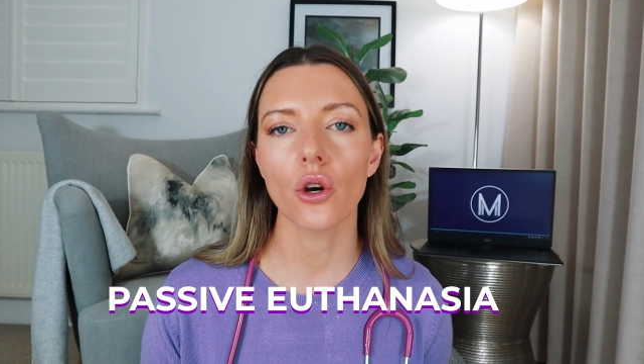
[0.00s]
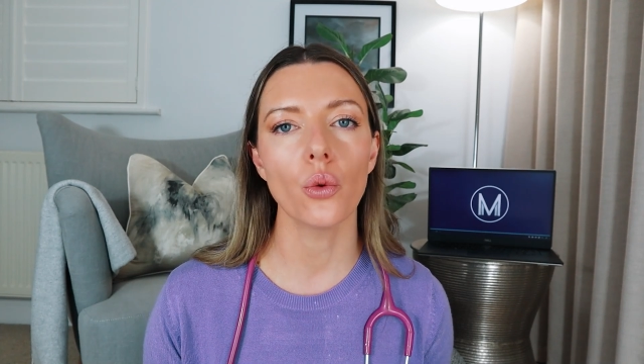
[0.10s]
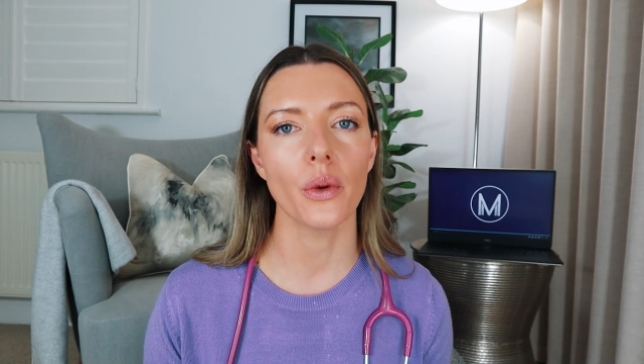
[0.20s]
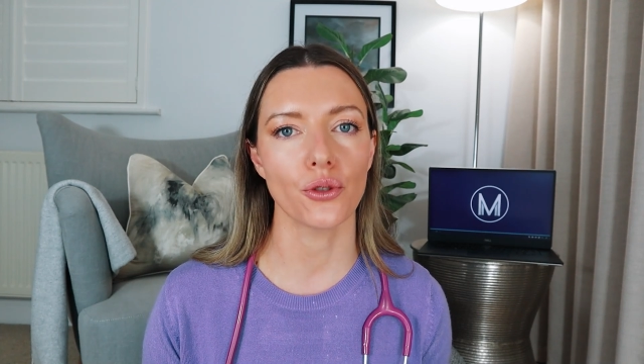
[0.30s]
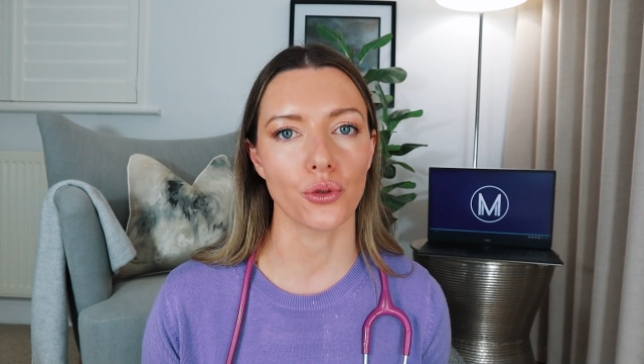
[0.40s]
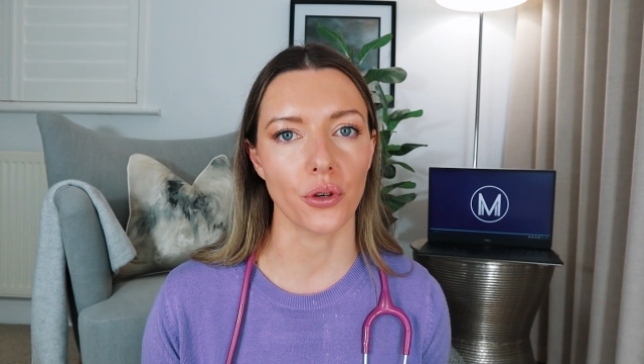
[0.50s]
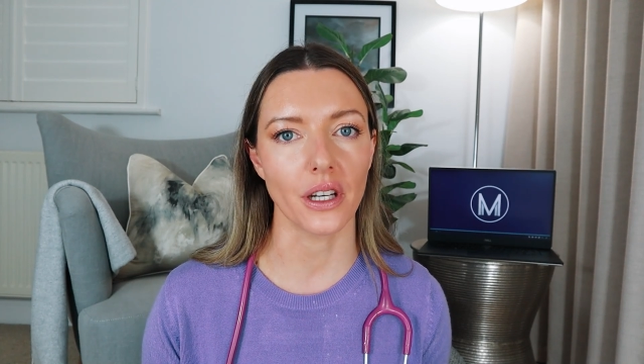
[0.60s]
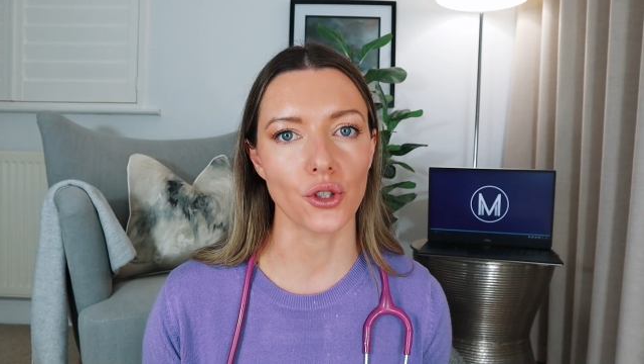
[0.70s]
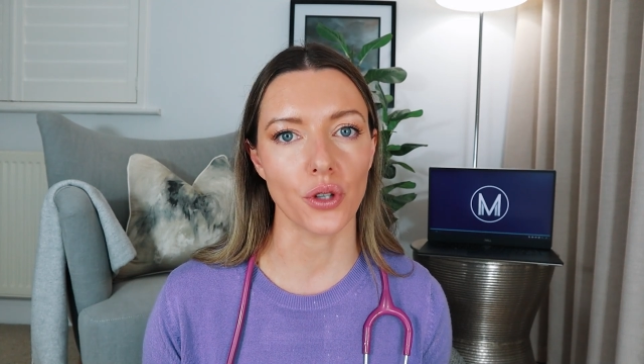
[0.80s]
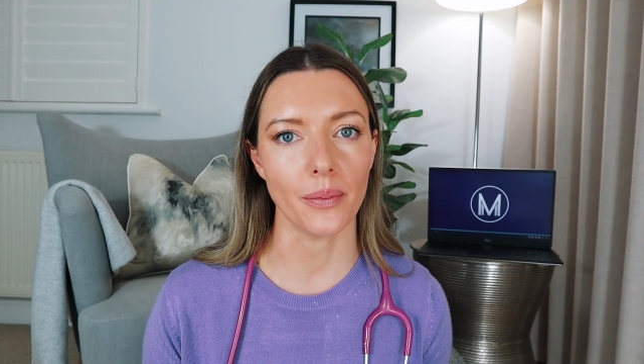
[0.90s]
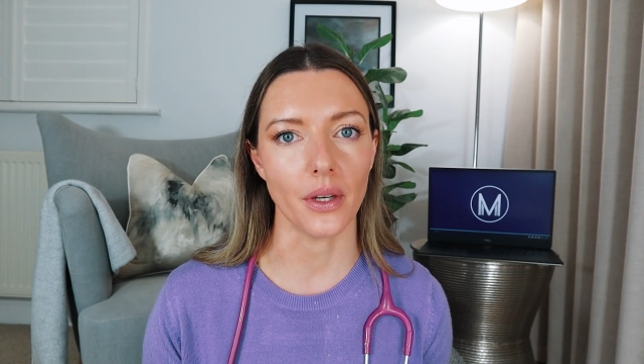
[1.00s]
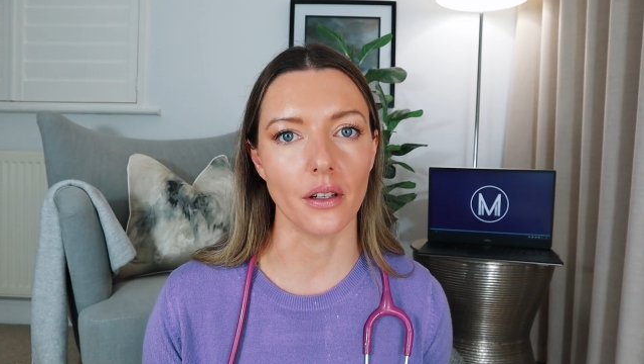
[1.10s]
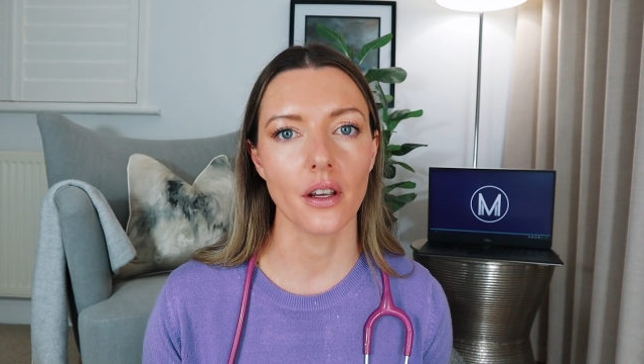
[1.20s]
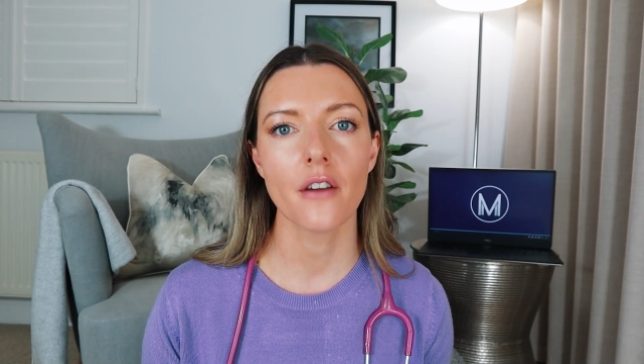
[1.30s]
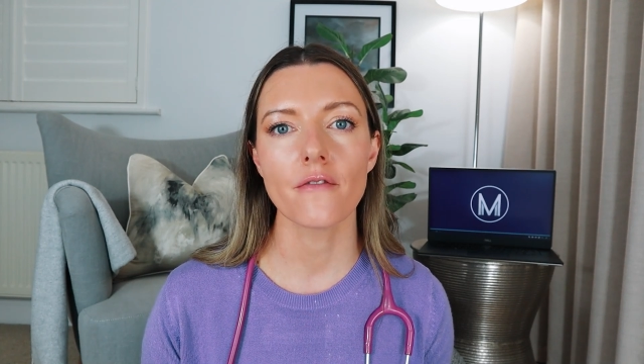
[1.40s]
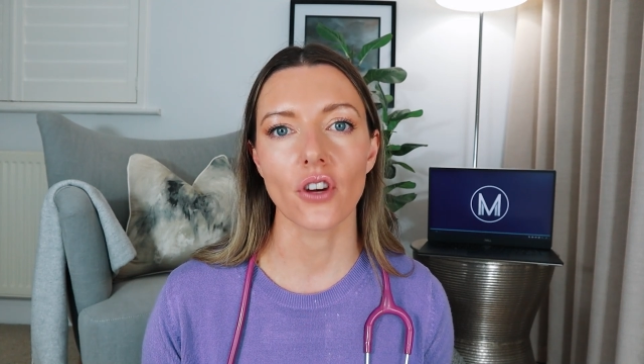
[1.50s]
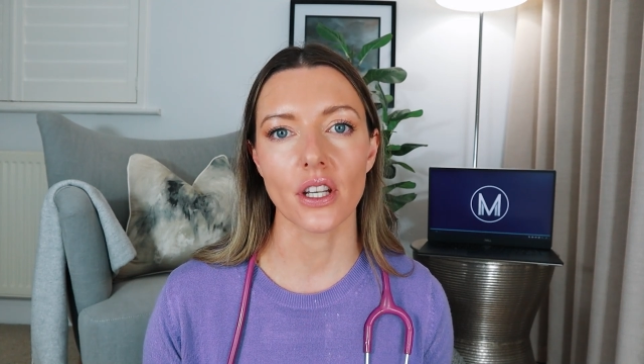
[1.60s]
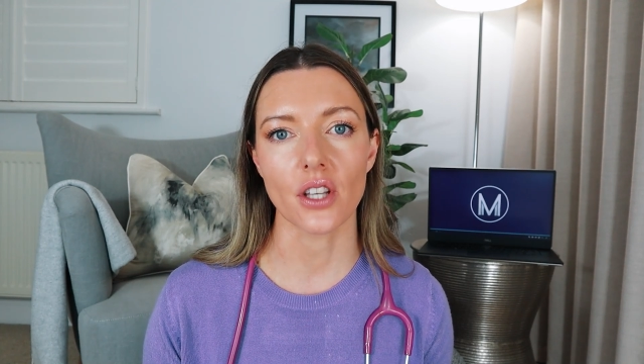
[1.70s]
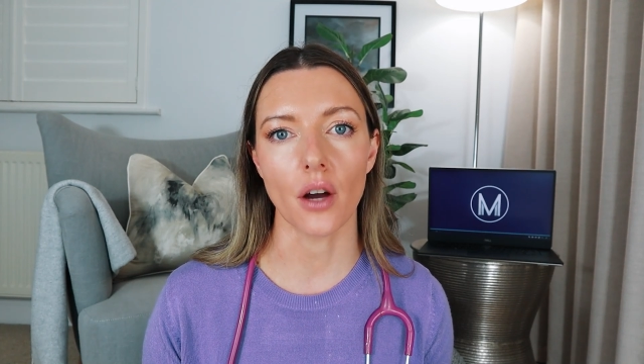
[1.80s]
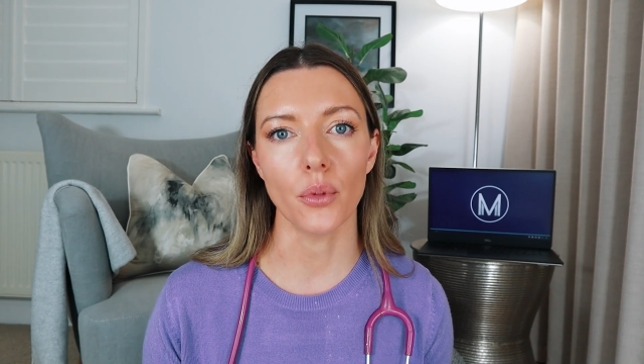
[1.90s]
or withdrawing treatment, for
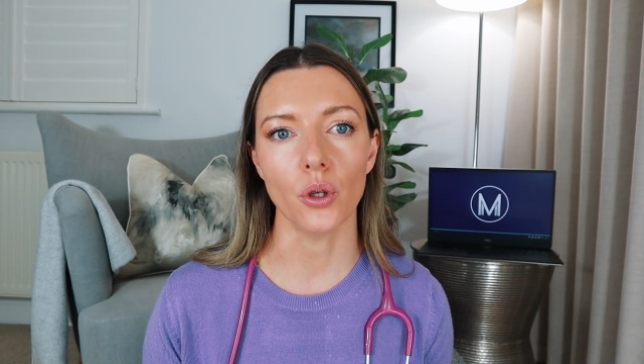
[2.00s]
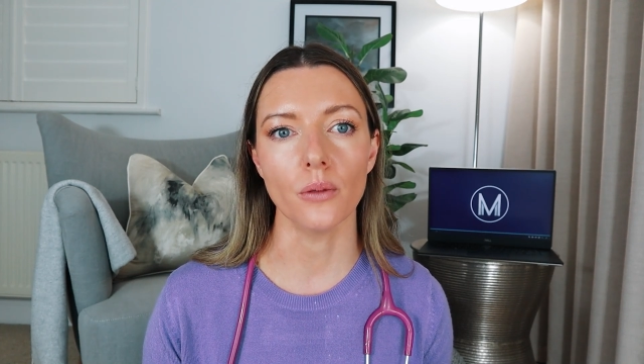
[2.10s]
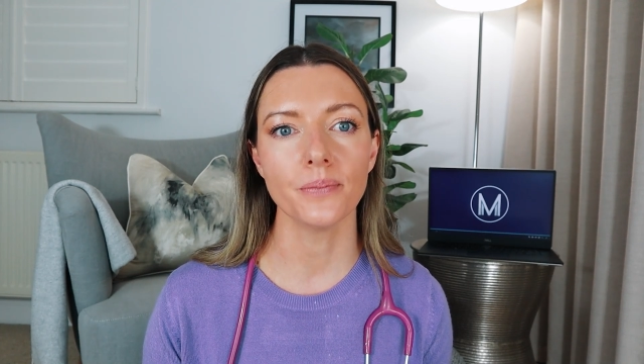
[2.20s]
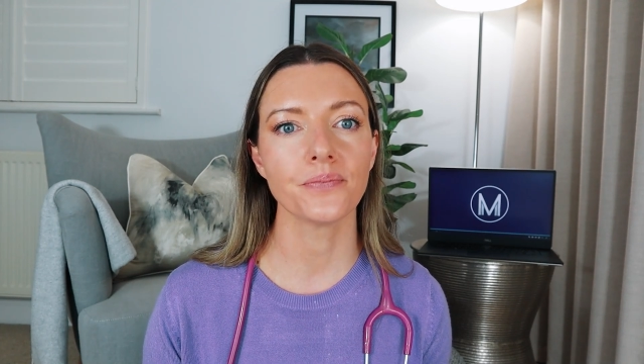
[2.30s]
example,